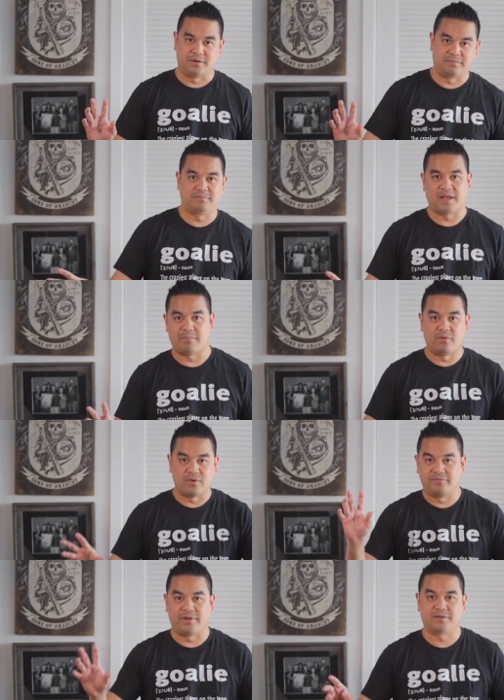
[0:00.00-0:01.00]
you know, get my
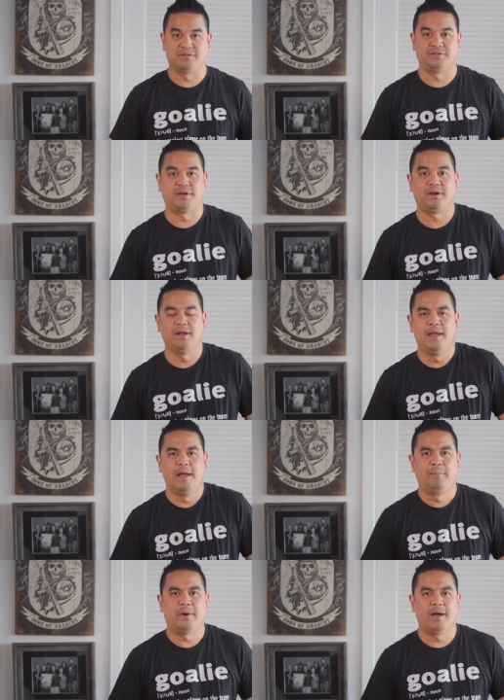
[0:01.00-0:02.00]
reflexes there.
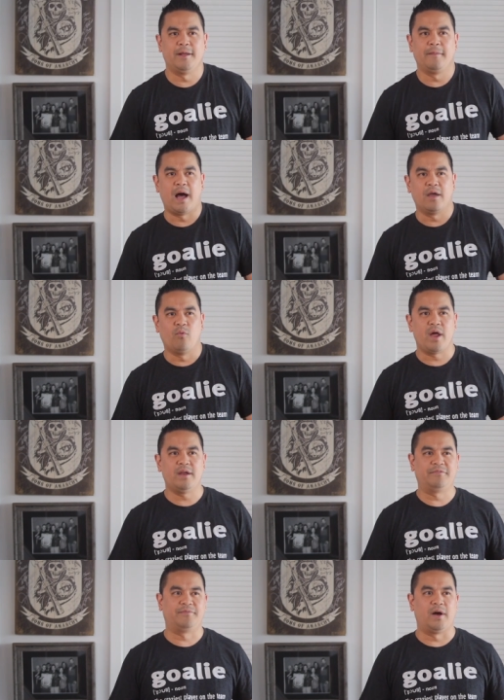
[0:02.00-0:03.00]
But I
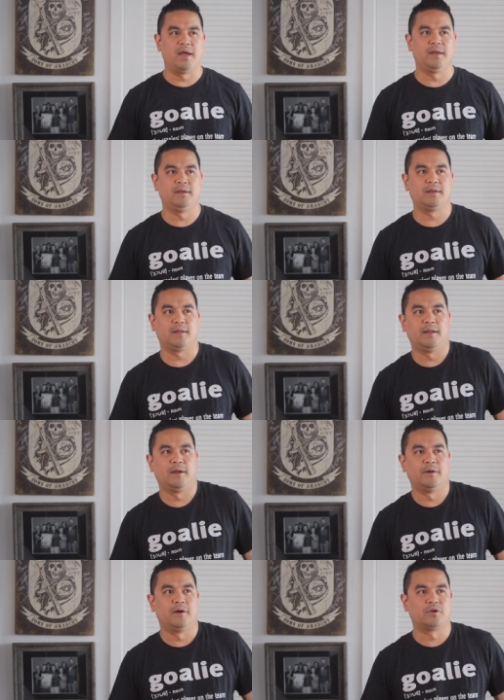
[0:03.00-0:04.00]
wanted to find, you
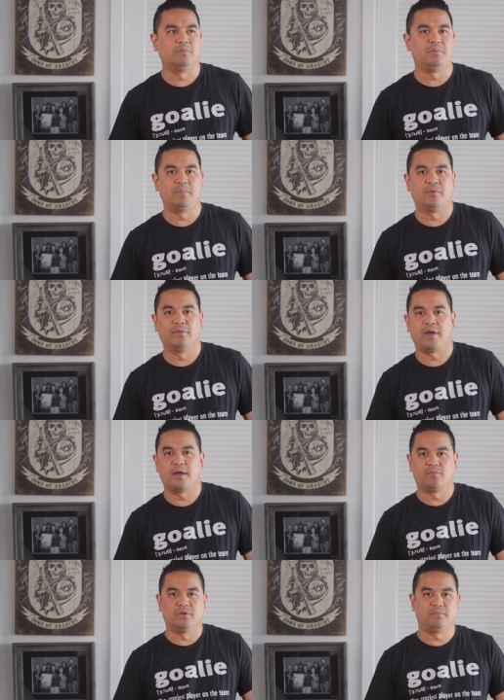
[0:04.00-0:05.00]
know, a group of people
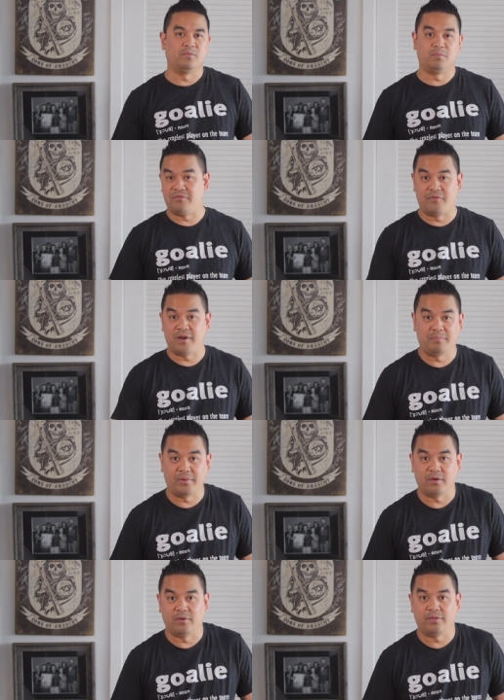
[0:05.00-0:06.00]
that would, it would be fun to
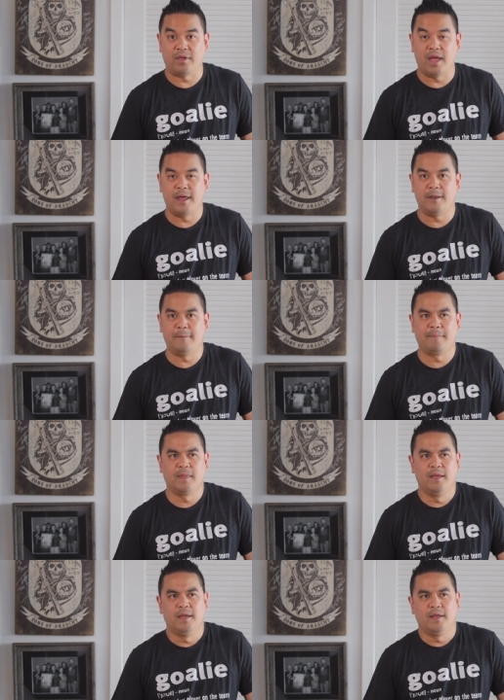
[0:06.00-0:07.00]
play with. And,
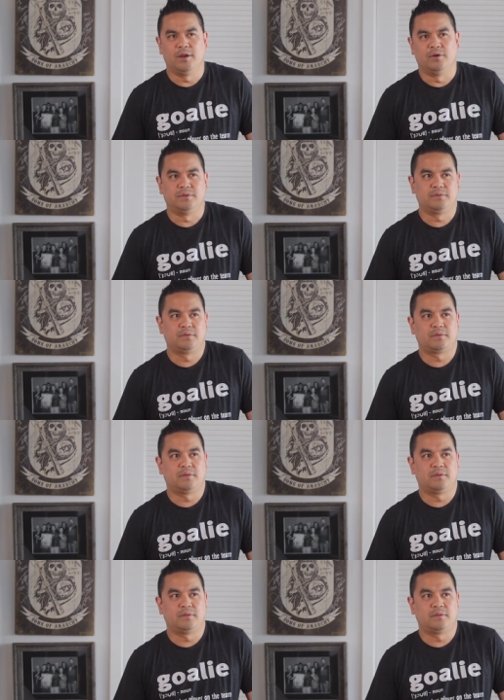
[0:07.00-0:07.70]
you know,